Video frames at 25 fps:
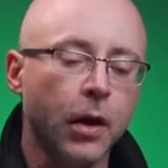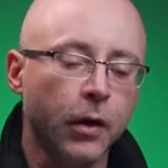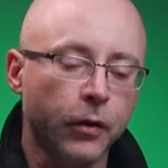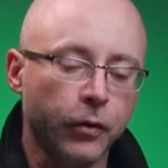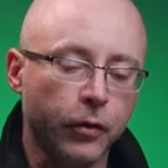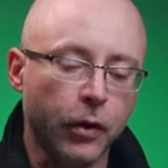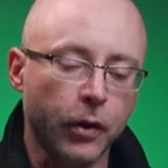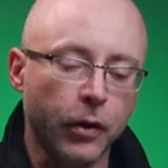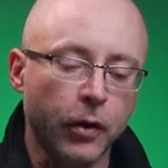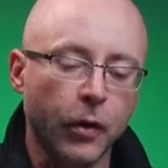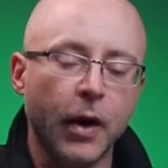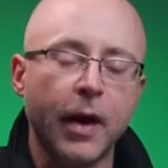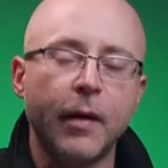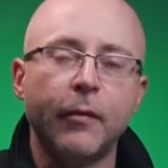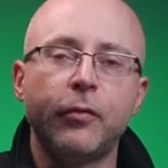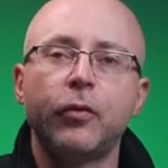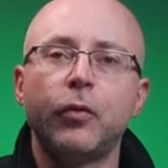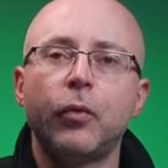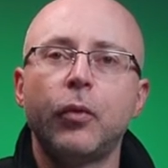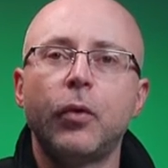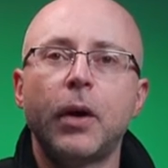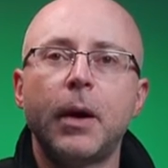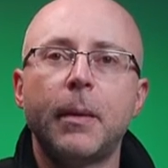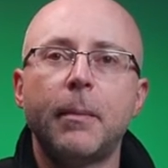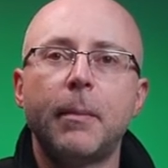So you don't have to
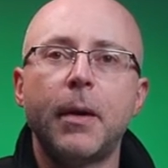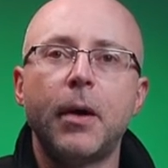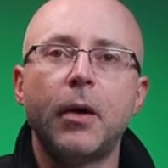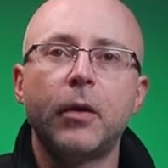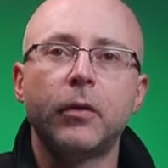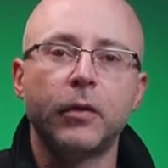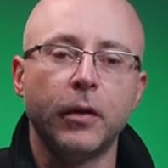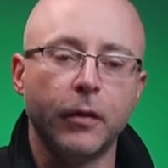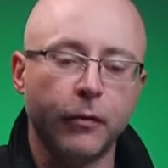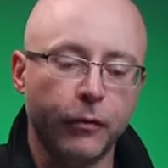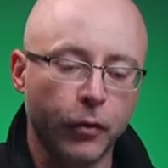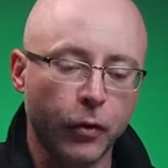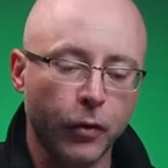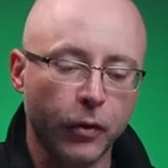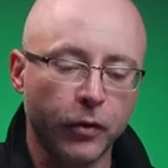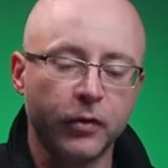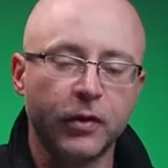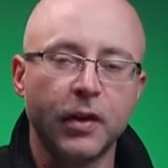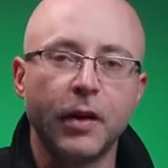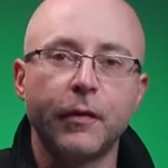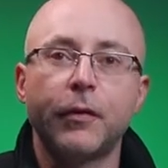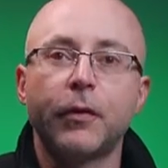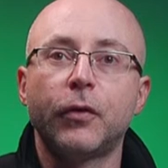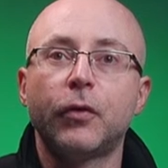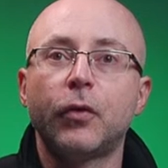worry about if your
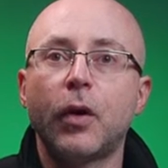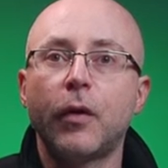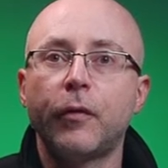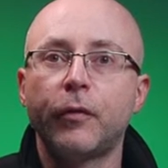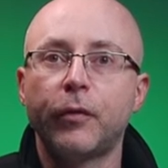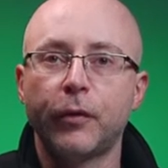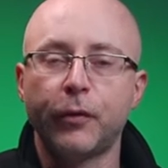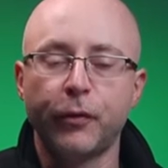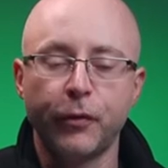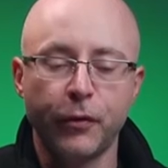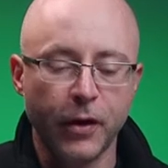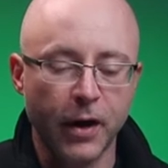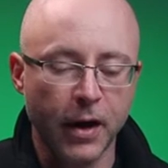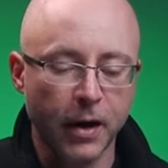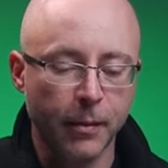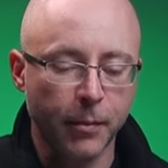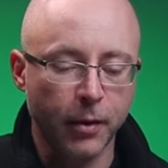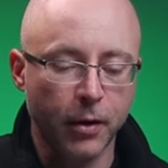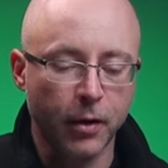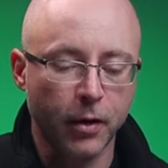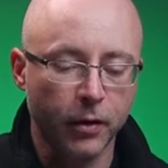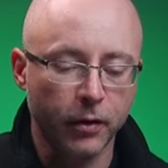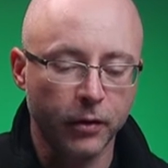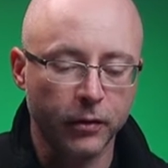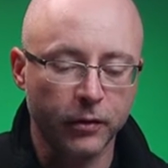stuff is off the frame
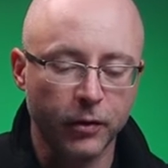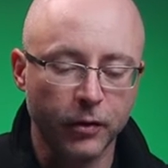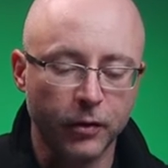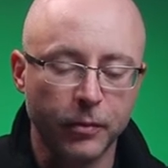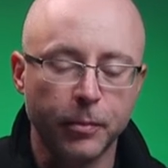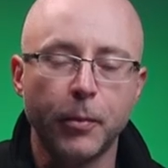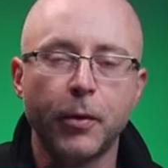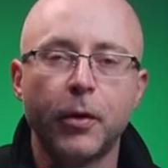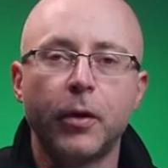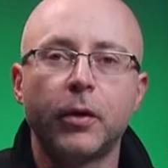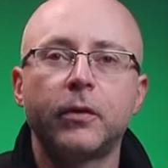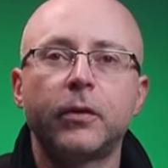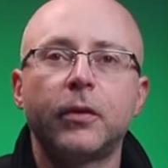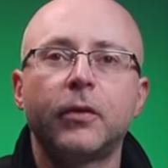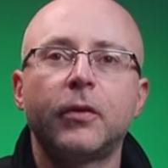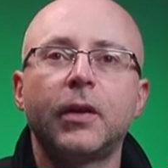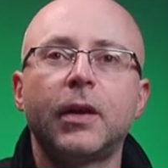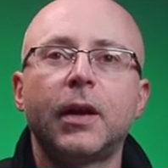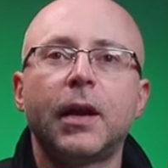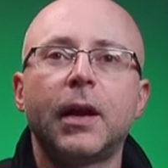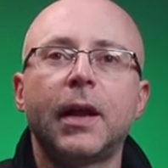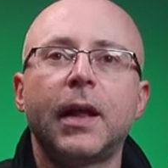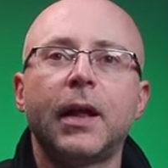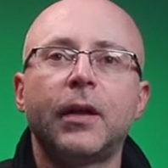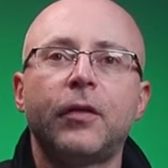because this monitor is
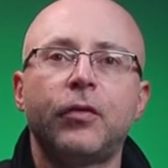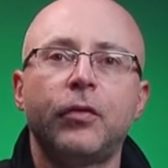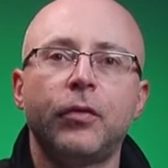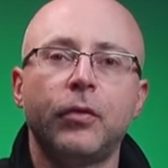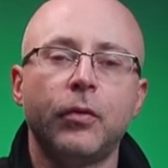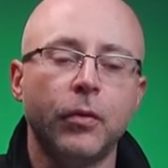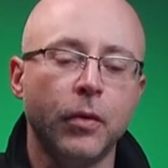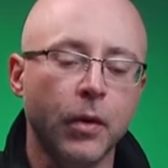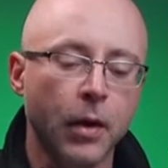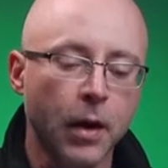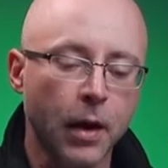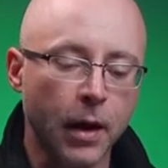gonna let you,